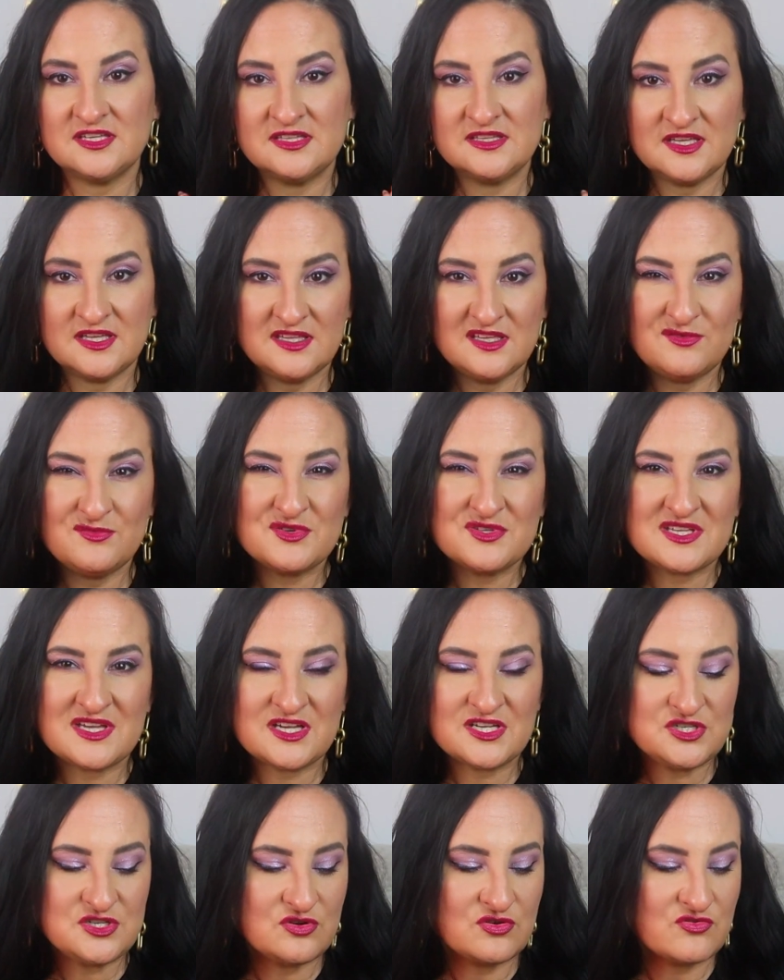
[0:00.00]
Then it was
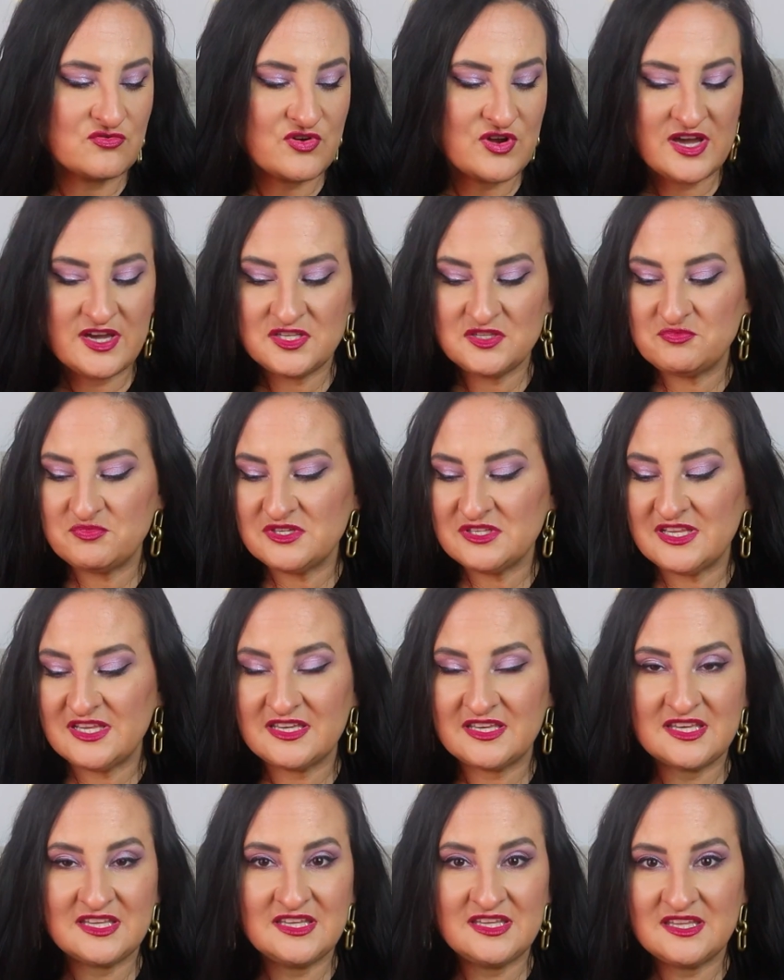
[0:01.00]
actually all right. But
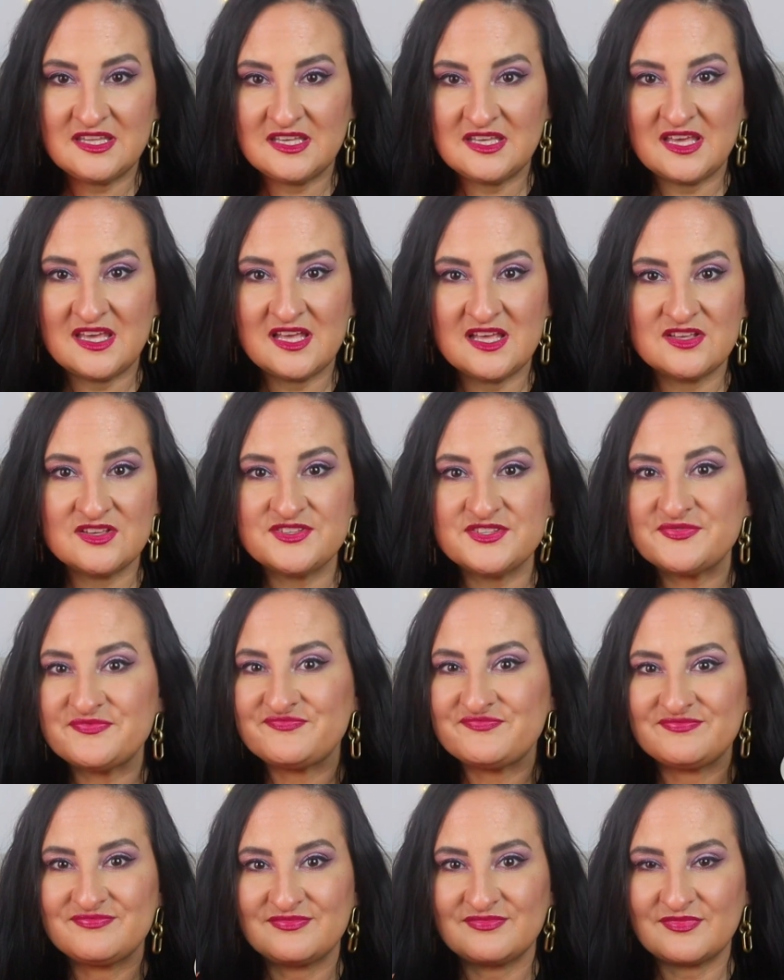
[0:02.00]
like anything else
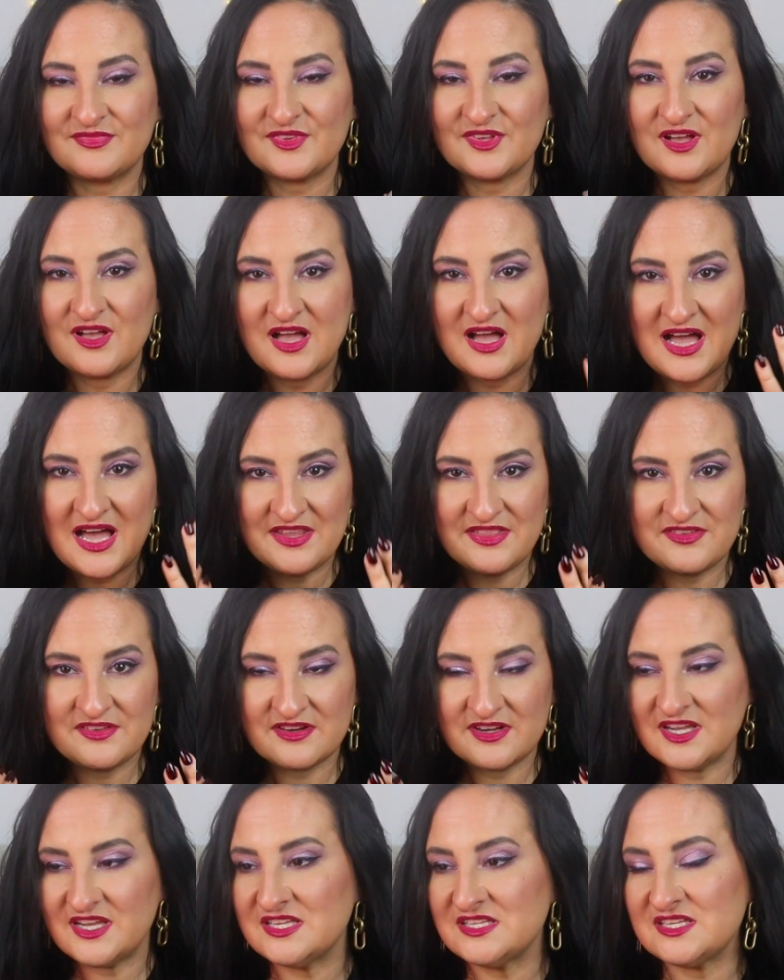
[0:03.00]
under
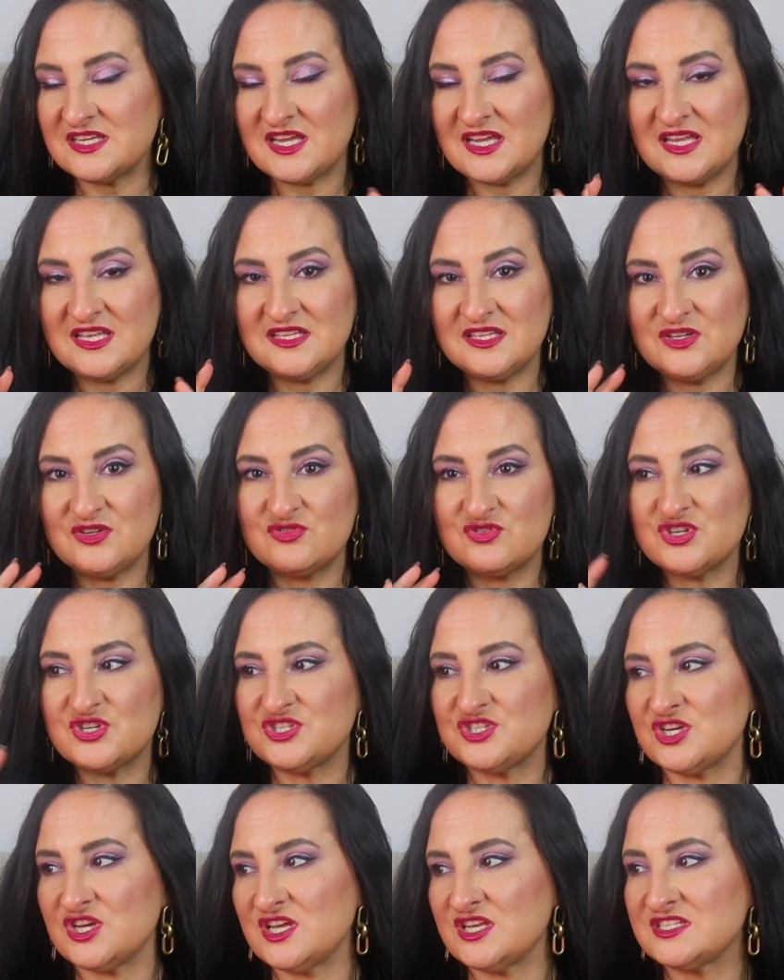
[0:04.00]
it, and it was
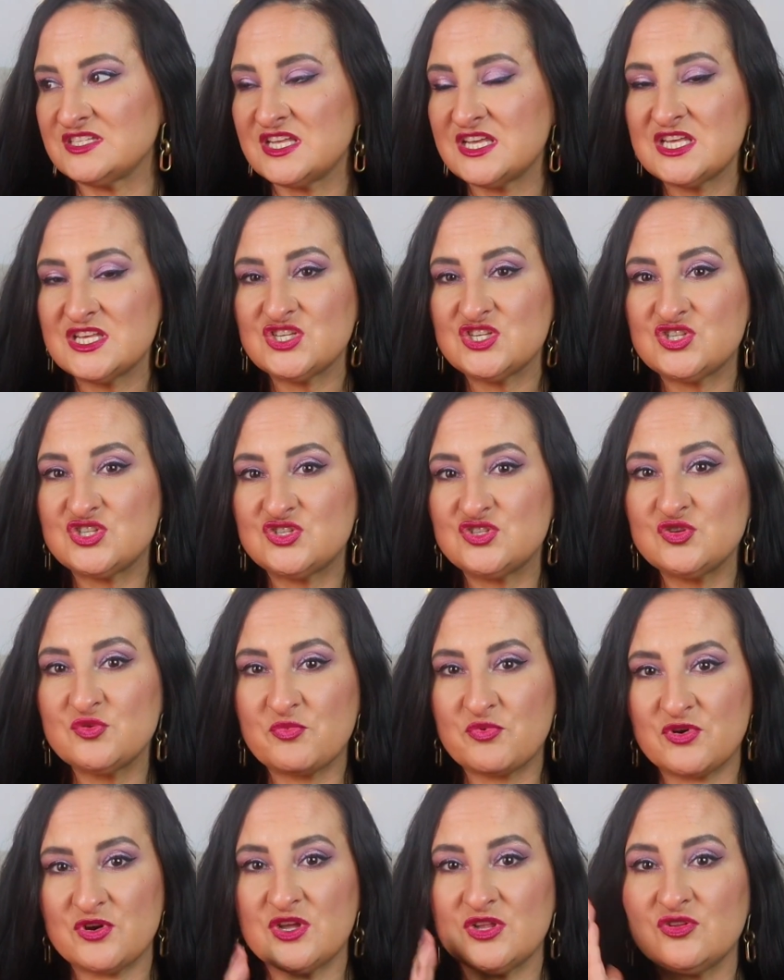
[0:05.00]
just
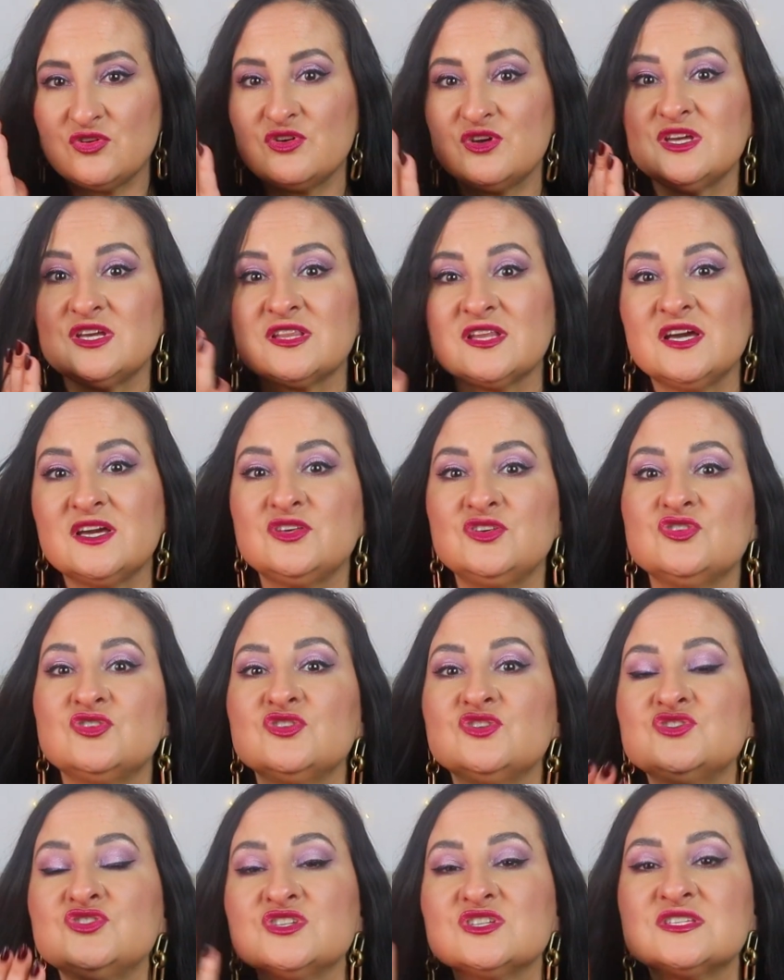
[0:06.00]
super annoying. Like, you
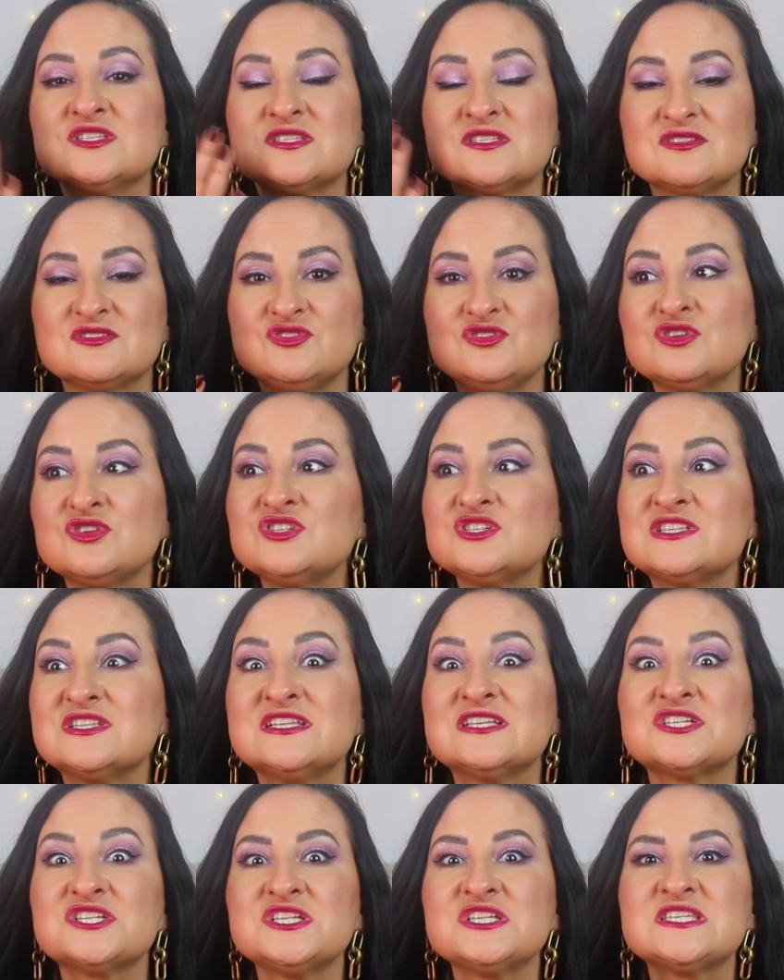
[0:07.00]
could just
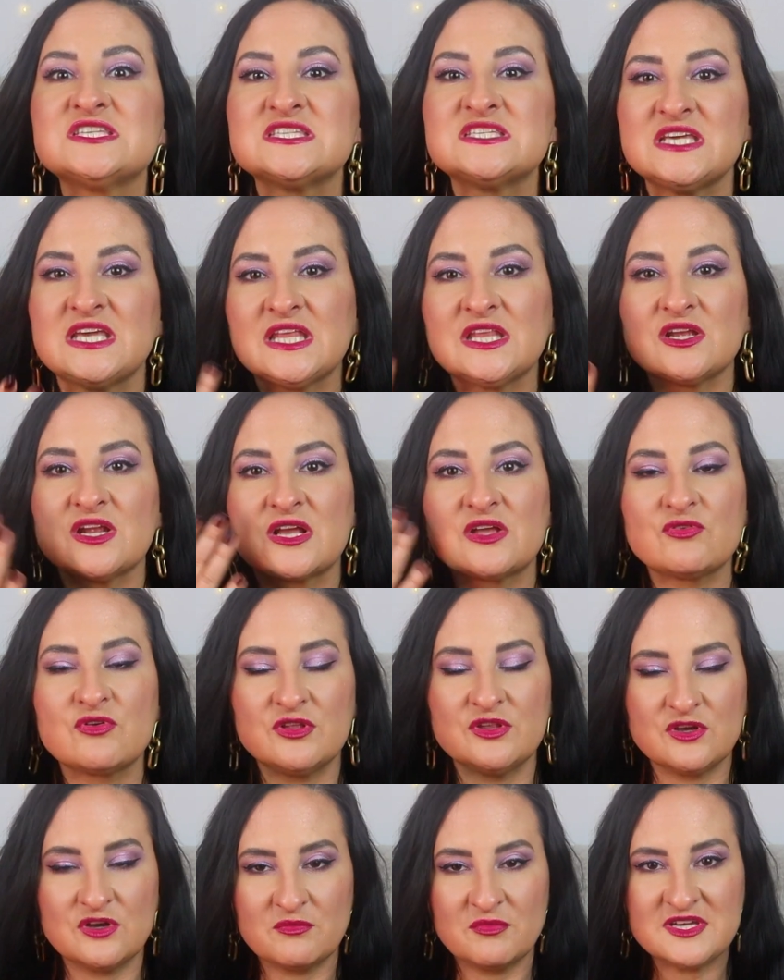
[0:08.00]
literally see it like
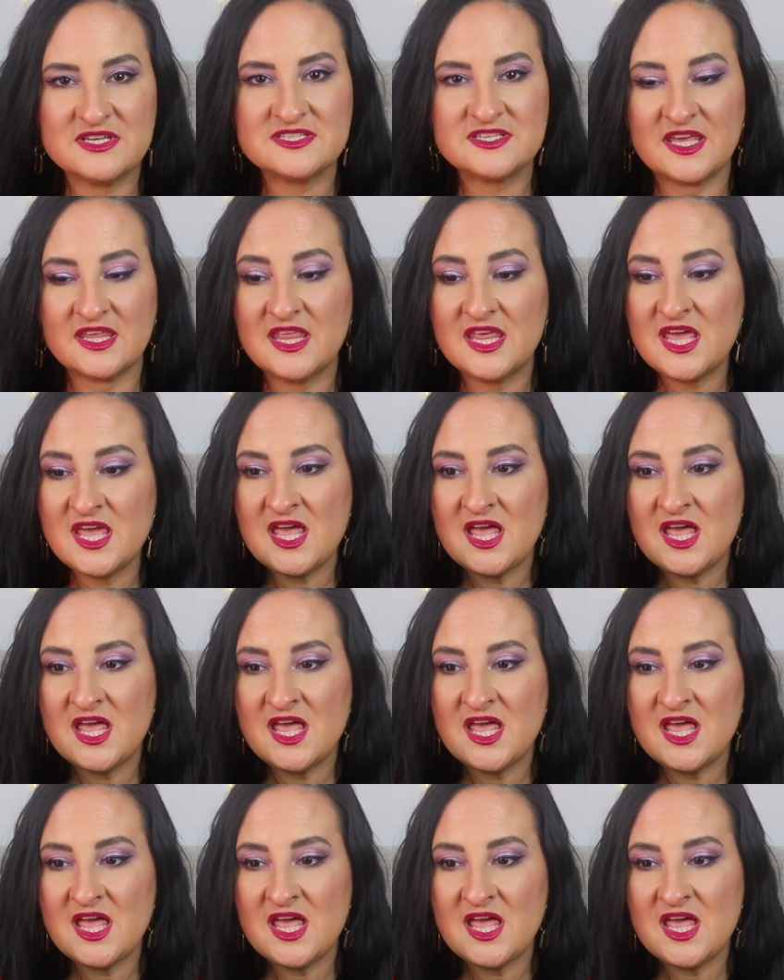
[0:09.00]
rolling on my skin.